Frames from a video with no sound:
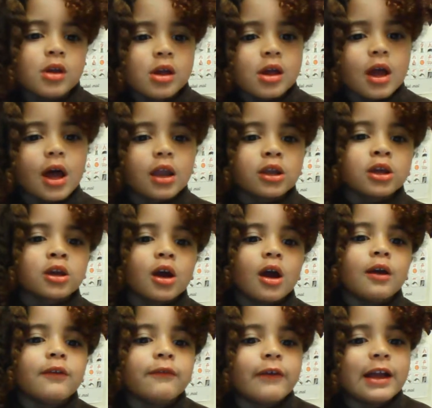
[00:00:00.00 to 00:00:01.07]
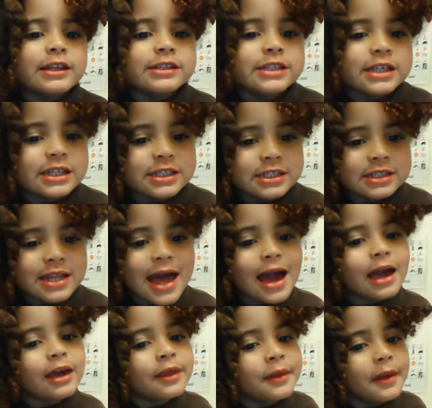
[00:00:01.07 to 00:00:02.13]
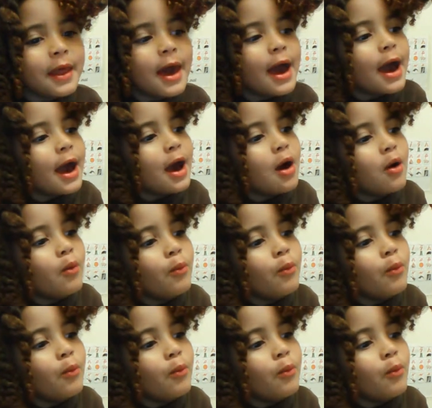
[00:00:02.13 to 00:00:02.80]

And I fancy a snack now.